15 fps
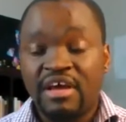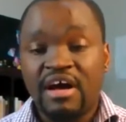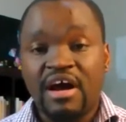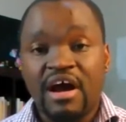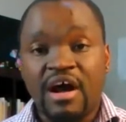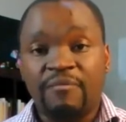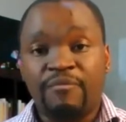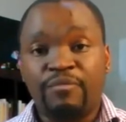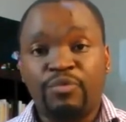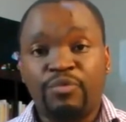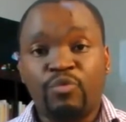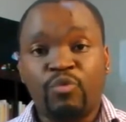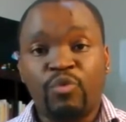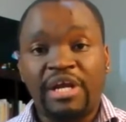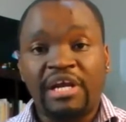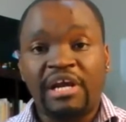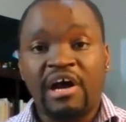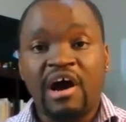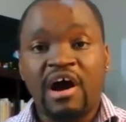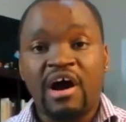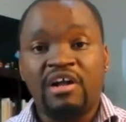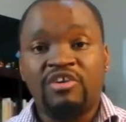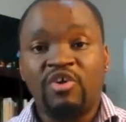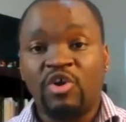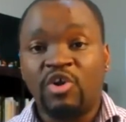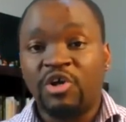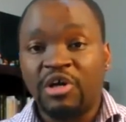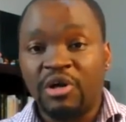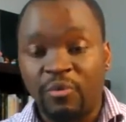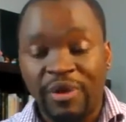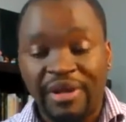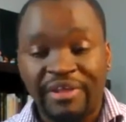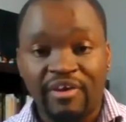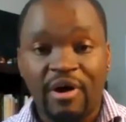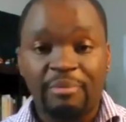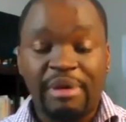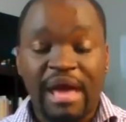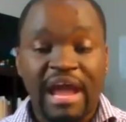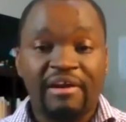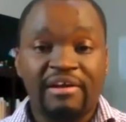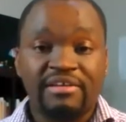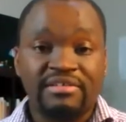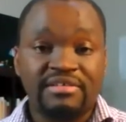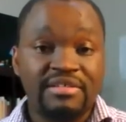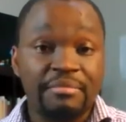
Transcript: um, we are no longer with our parents,